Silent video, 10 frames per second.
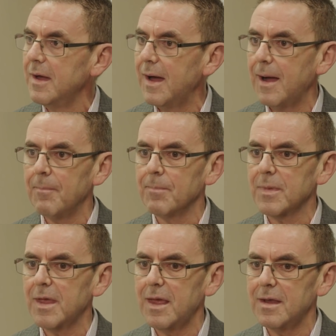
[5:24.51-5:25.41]

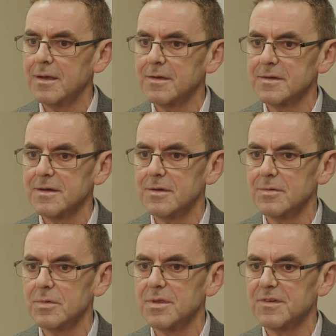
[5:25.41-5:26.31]
And
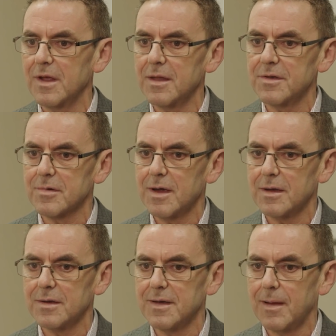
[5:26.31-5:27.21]
the challenge
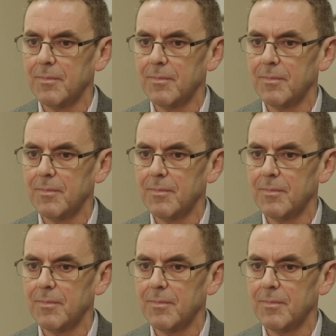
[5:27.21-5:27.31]
around